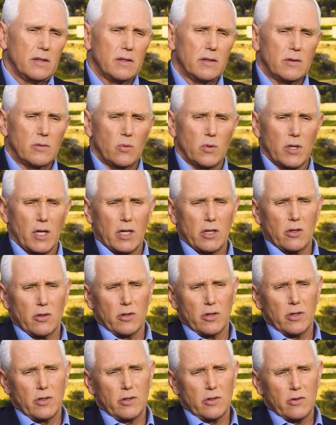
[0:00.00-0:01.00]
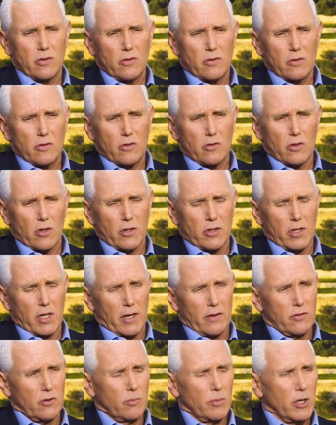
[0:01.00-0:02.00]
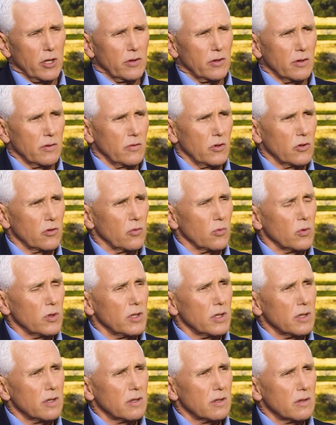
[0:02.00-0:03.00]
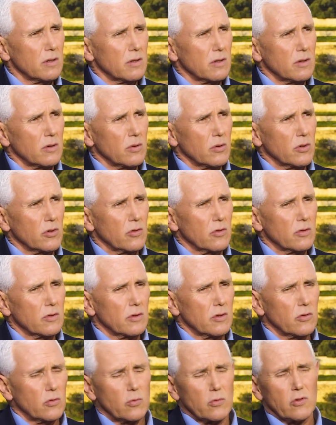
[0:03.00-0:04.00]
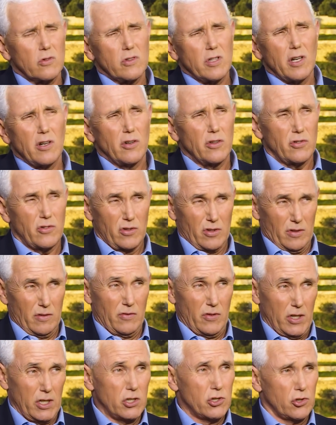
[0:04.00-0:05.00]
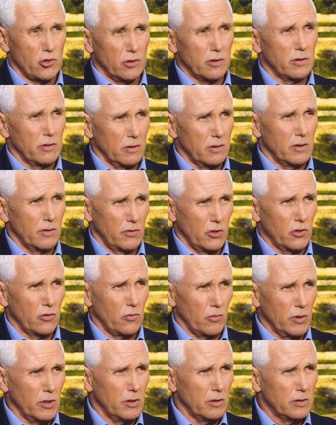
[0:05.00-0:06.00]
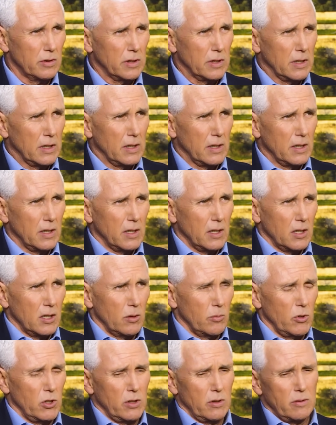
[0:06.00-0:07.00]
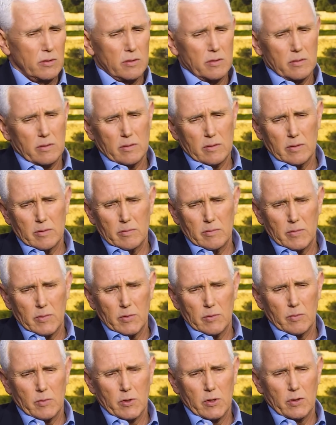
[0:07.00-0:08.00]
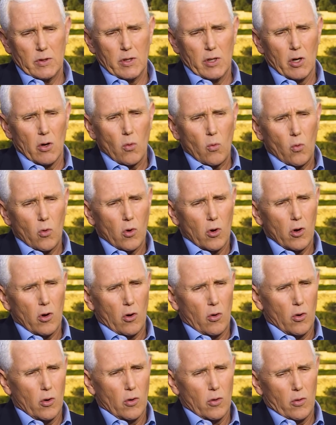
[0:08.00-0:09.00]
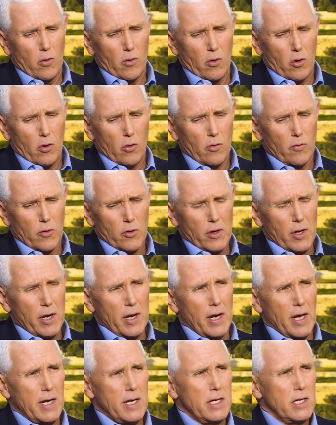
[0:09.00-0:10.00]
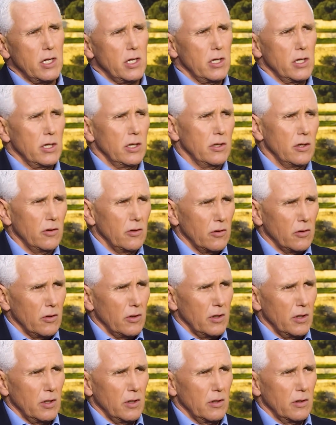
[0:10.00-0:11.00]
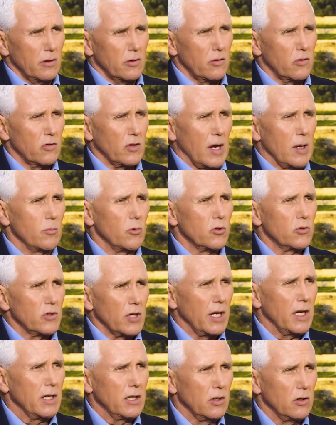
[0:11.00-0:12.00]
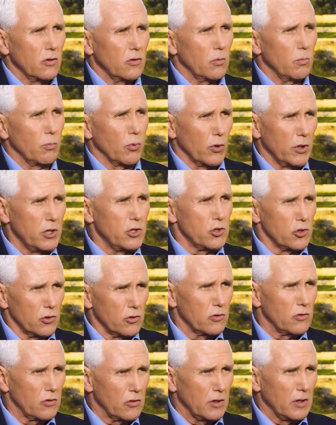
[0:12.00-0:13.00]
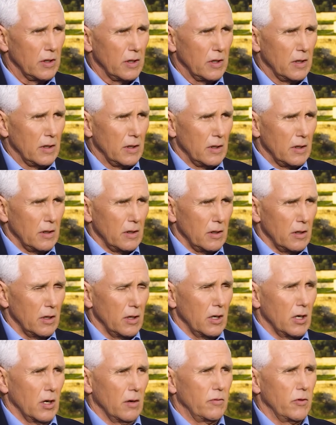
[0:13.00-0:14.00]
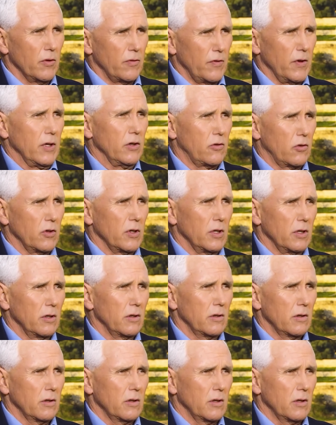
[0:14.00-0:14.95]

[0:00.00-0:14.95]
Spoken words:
What I learned and saw the aftermath of this week was this was a terrorist invasion of Israel. I mean there were over 90 simultaneous breaches of the fencing